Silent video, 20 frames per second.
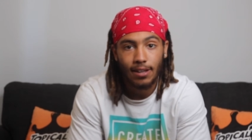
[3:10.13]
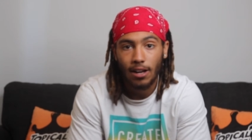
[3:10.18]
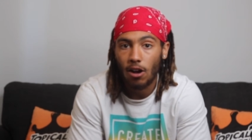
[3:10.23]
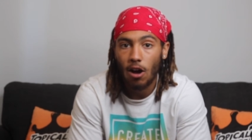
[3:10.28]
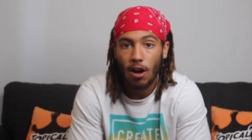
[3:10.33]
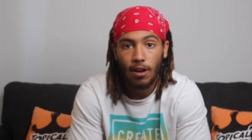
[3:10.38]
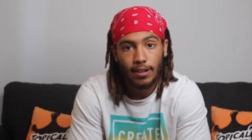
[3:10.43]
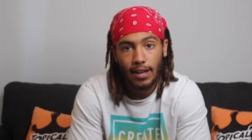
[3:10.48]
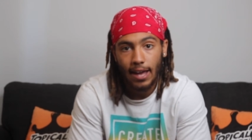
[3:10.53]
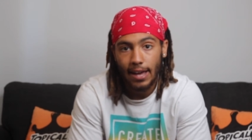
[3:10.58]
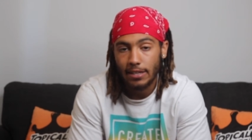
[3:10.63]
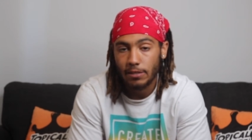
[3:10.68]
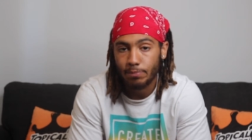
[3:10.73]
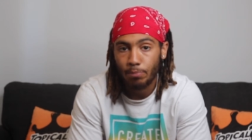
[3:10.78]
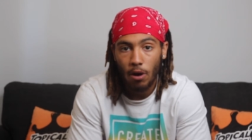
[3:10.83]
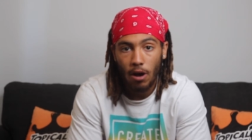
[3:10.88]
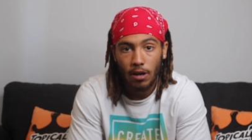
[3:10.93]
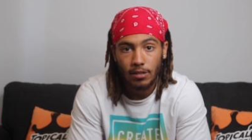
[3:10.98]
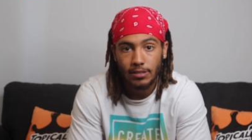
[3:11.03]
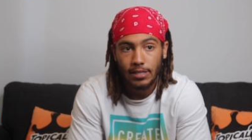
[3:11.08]
I can't lie. His
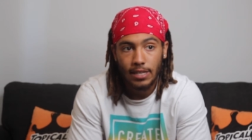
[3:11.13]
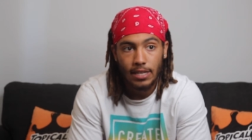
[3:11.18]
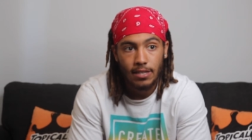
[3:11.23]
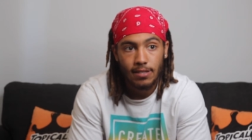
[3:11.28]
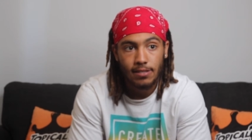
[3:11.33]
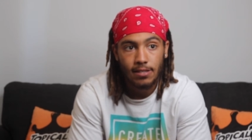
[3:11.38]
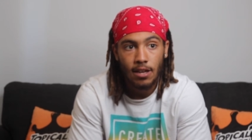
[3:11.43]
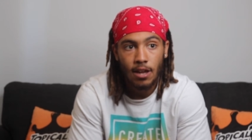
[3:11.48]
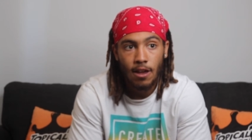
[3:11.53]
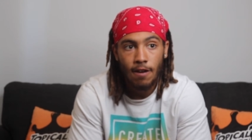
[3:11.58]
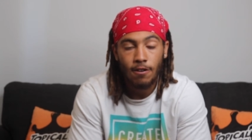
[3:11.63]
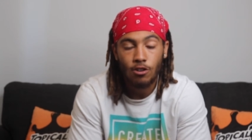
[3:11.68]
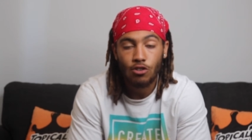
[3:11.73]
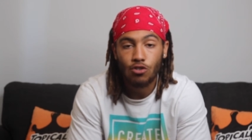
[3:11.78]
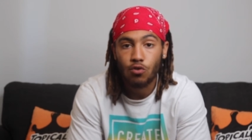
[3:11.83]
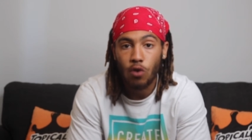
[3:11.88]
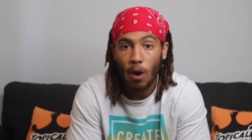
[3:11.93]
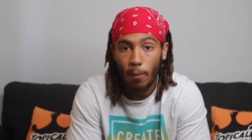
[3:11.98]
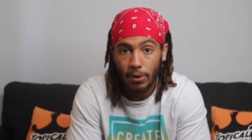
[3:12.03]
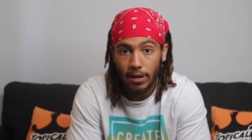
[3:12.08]
past is
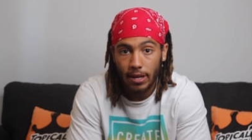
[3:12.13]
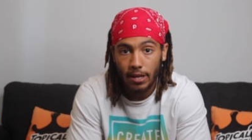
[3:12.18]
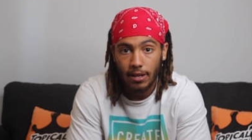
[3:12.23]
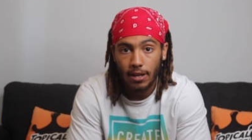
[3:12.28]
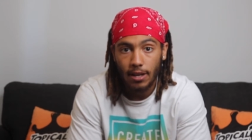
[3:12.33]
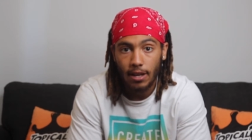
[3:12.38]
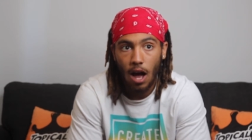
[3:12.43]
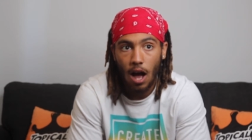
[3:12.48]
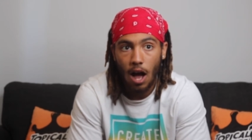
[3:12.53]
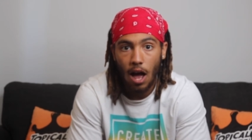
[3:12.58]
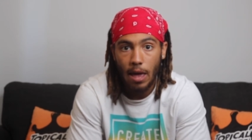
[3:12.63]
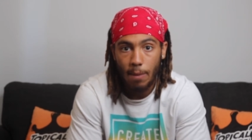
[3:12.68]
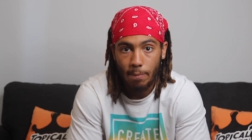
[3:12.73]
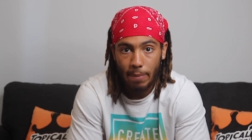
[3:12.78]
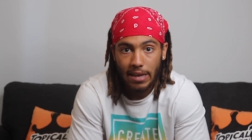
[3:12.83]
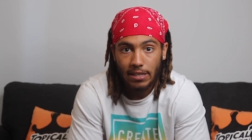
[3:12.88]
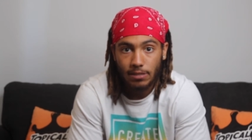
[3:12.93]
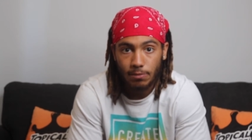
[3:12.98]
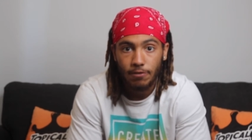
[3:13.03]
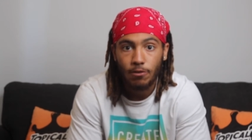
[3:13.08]
troubling. It
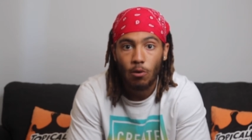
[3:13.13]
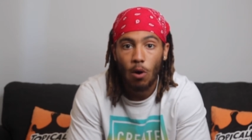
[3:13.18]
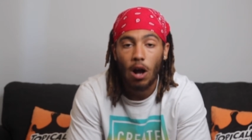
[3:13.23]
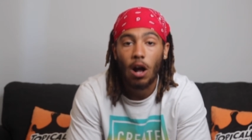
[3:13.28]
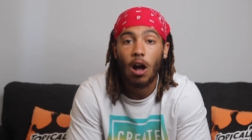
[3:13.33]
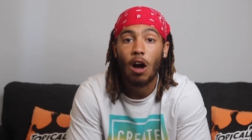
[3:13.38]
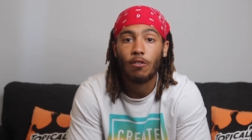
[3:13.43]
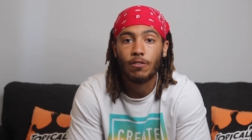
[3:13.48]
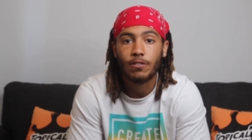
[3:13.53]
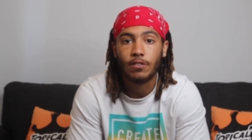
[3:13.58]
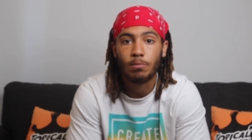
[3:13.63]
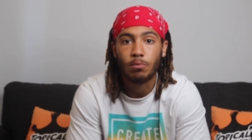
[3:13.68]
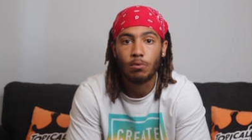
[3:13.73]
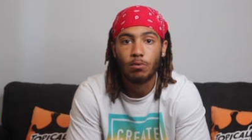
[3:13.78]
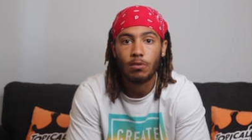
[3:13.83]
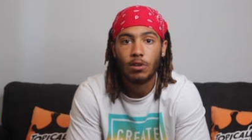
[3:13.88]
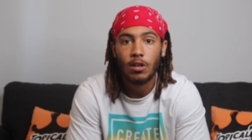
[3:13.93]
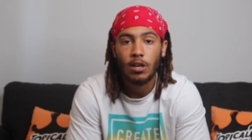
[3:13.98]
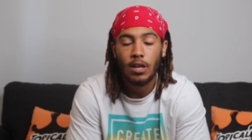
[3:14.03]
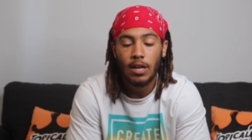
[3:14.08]
makes me feel
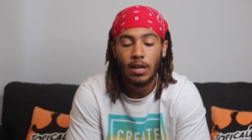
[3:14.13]
uncomfortable.